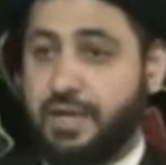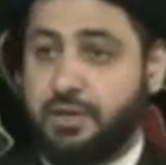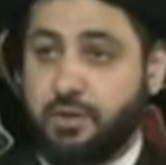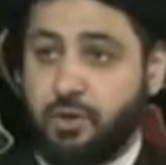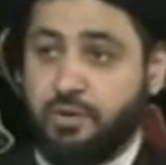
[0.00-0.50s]

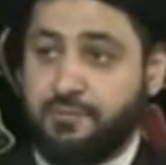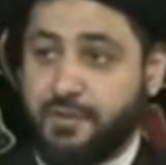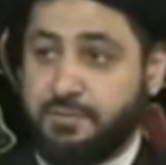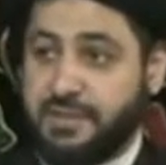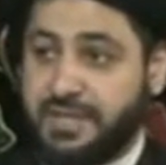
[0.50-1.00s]
learn
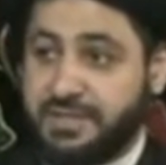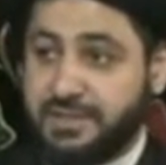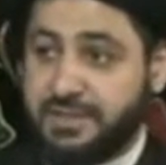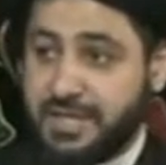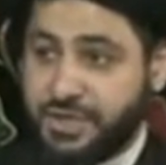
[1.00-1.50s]
from the
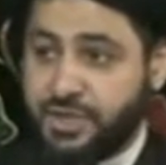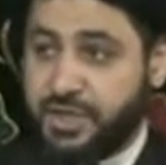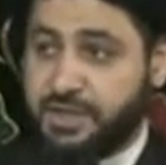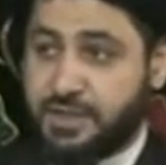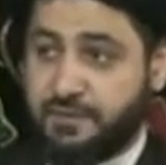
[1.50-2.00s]

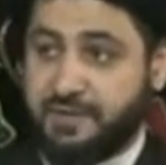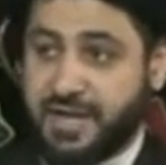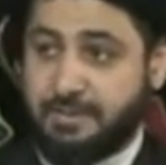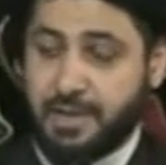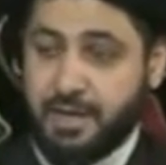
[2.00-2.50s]
teachings of
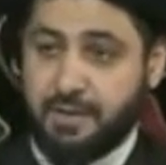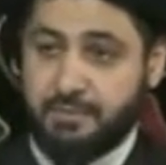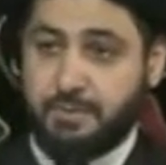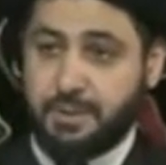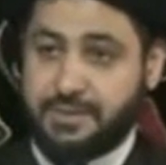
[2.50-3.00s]
Karbala and
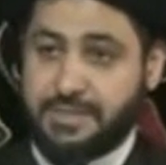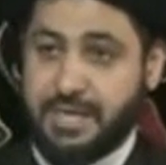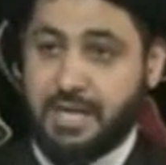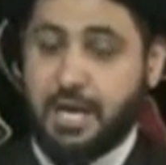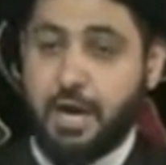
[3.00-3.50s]
Imam
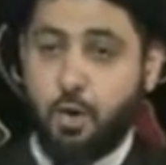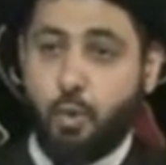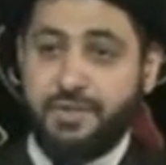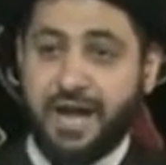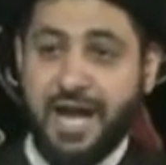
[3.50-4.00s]
Hussein
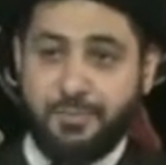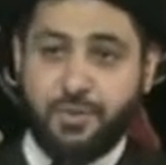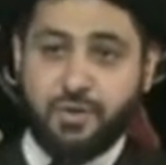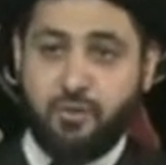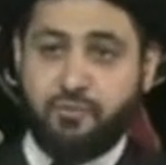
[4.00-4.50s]
what
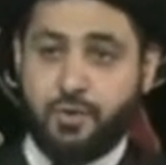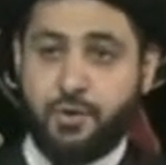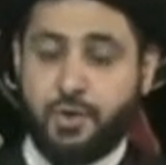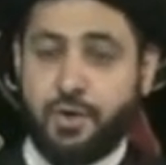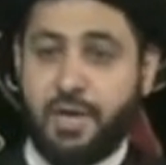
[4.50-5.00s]
happened over
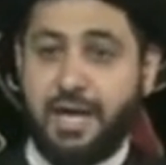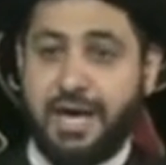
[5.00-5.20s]
there,